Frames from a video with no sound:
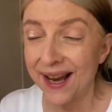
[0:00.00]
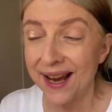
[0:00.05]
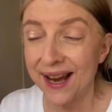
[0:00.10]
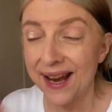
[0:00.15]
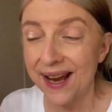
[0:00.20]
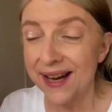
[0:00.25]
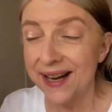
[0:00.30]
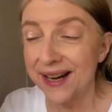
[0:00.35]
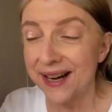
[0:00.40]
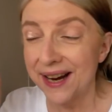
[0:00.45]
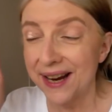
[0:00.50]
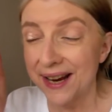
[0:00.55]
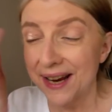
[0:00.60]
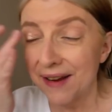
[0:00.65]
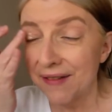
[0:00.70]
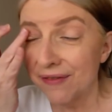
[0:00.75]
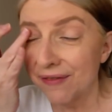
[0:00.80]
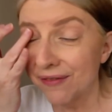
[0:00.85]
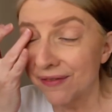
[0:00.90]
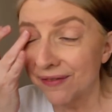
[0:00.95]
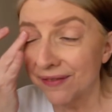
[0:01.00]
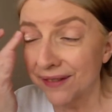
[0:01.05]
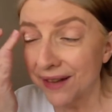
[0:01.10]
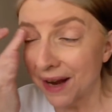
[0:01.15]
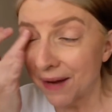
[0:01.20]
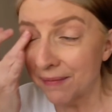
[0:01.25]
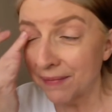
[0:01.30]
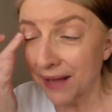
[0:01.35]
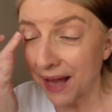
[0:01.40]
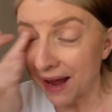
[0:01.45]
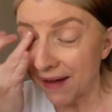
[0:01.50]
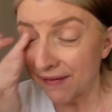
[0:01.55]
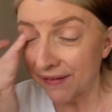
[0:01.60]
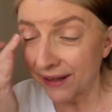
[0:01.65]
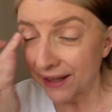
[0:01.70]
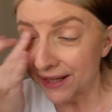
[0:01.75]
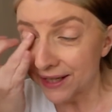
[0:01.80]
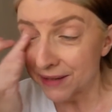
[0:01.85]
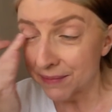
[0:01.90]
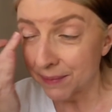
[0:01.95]
And if I'm
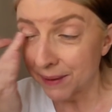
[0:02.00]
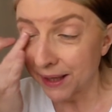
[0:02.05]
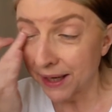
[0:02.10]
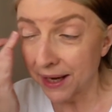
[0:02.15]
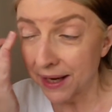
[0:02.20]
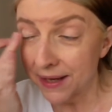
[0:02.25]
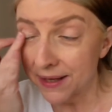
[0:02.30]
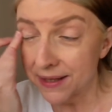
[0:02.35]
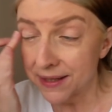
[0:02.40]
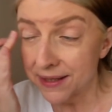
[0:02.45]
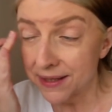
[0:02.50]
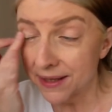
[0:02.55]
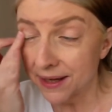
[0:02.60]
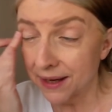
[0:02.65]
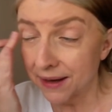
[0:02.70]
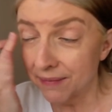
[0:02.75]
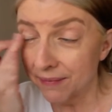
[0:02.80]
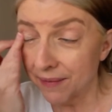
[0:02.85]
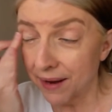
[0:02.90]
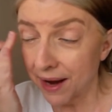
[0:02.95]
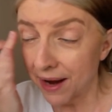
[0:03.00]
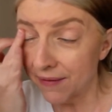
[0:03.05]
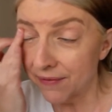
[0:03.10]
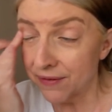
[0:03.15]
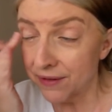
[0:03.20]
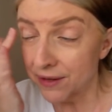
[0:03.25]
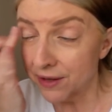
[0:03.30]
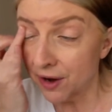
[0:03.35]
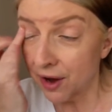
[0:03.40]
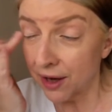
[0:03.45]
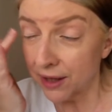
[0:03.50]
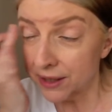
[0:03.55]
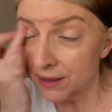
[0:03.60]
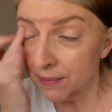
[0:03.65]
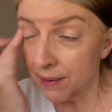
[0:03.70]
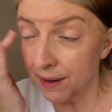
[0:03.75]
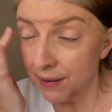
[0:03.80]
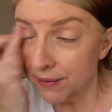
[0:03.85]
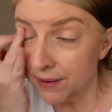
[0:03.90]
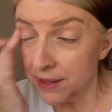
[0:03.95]
laughing, it's because I've talked
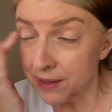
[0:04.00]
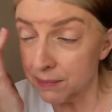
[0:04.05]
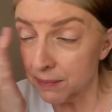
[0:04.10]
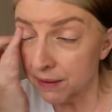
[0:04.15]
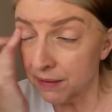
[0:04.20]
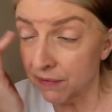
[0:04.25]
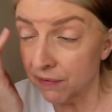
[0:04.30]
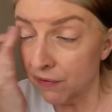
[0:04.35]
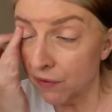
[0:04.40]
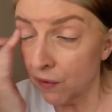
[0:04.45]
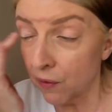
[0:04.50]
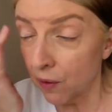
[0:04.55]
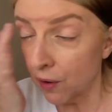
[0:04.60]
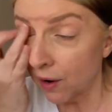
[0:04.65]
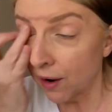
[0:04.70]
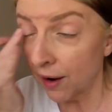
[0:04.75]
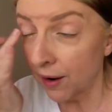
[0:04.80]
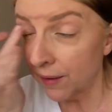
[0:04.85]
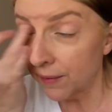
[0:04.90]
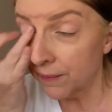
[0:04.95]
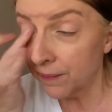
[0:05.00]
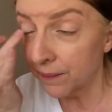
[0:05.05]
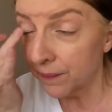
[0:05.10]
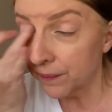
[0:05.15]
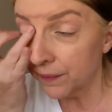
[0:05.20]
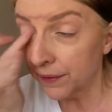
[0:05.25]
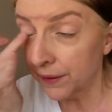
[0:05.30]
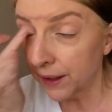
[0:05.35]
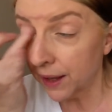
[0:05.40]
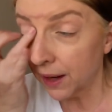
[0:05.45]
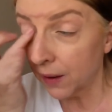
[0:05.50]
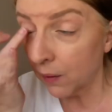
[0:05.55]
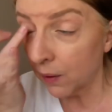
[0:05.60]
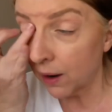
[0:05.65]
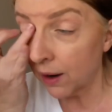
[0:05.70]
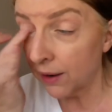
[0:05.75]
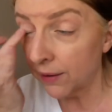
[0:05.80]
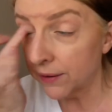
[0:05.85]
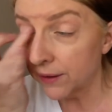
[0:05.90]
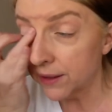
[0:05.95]
about this before, how
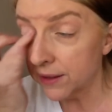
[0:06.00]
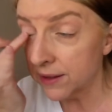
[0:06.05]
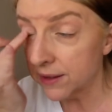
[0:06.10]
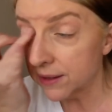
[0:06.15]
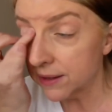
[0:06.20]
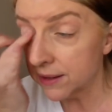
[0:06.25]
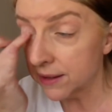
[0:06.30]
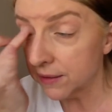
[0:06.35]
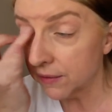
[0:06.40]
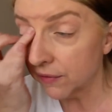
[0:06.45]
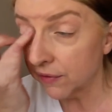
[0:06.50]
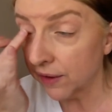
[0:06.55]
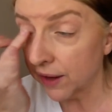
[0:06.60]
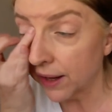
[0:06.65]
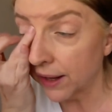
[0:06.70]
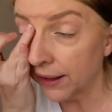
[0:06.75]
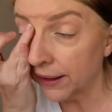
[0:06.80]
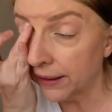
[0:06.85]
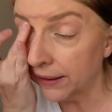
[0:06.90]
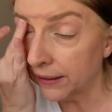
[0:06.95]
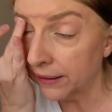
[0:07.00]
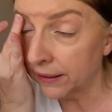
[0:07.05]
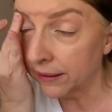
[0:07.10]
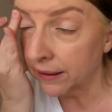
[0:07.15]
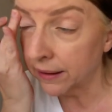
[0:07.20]
hard this is to find.